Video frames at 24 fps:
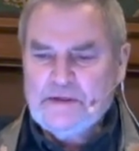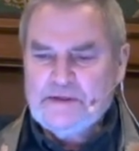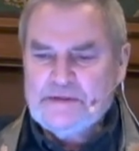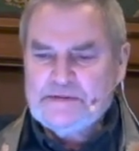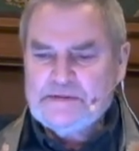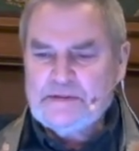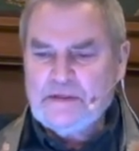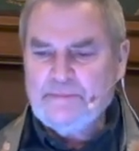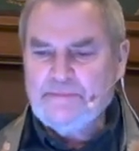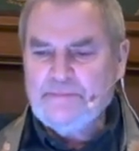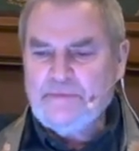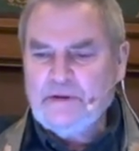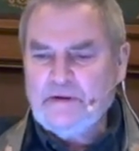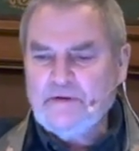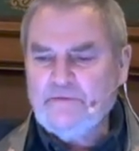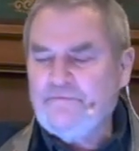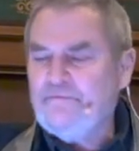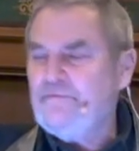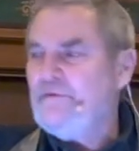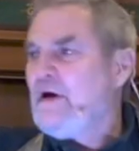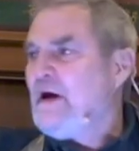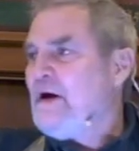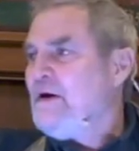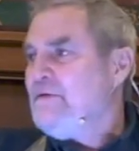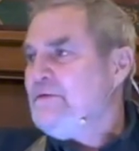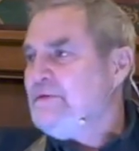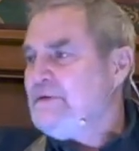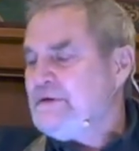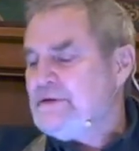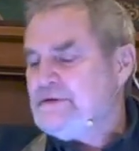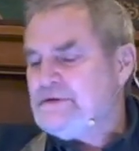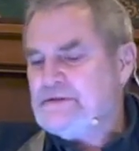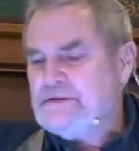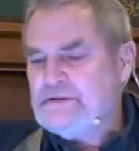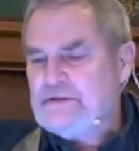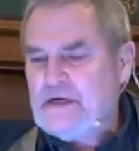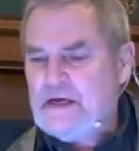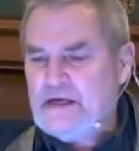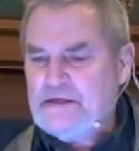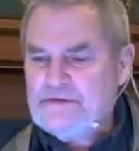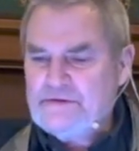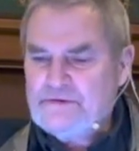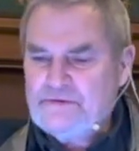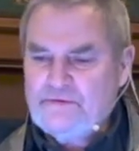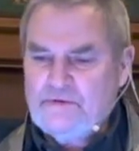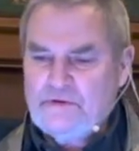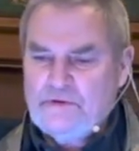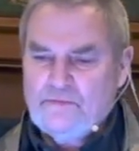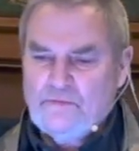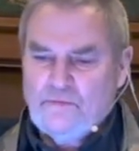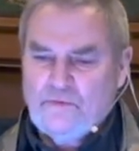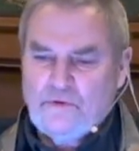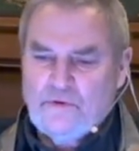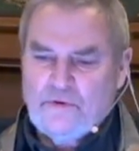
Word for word: something found in Sanskrit